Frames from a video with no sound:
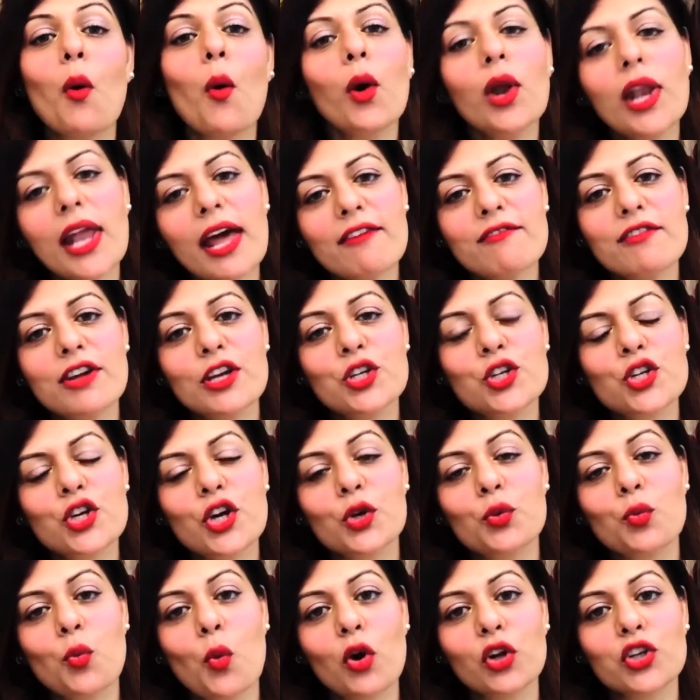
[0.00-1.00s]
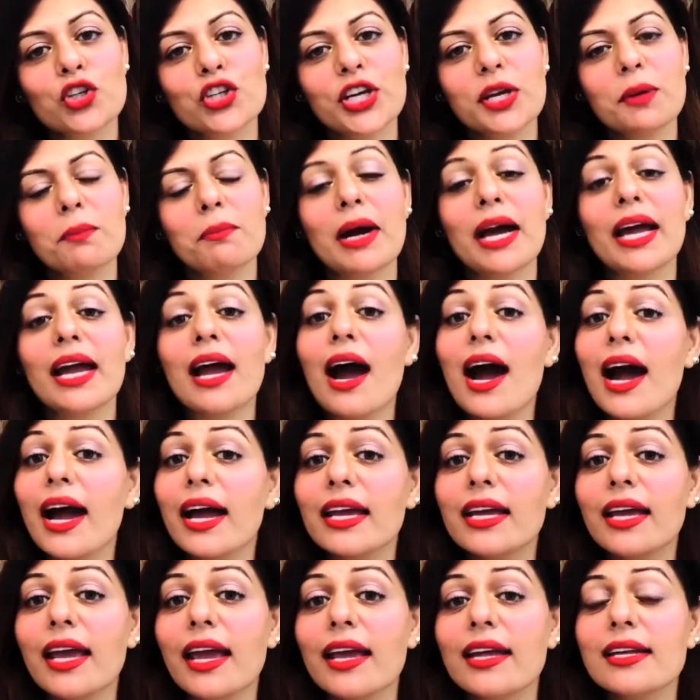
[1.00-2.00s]
all have enjoyed watching my
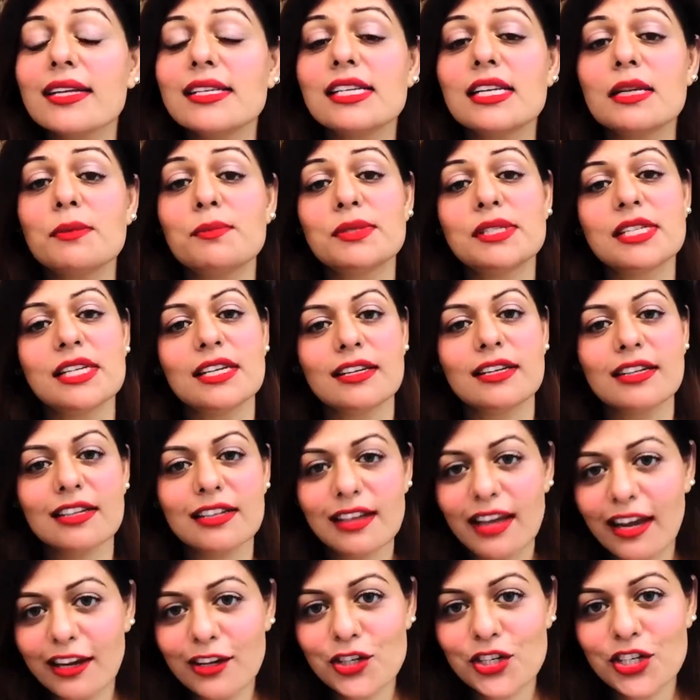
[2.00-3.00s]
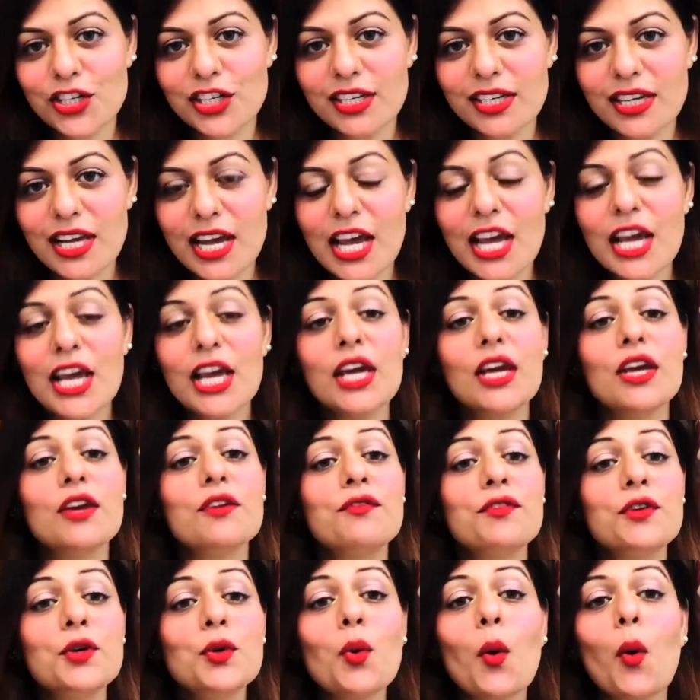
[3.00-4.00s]
high-end lipstick collection.
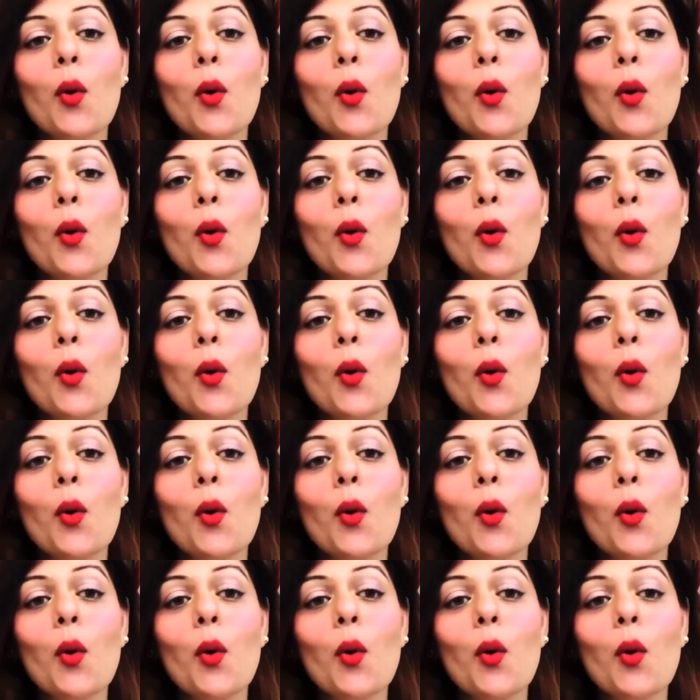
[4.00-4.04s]
If you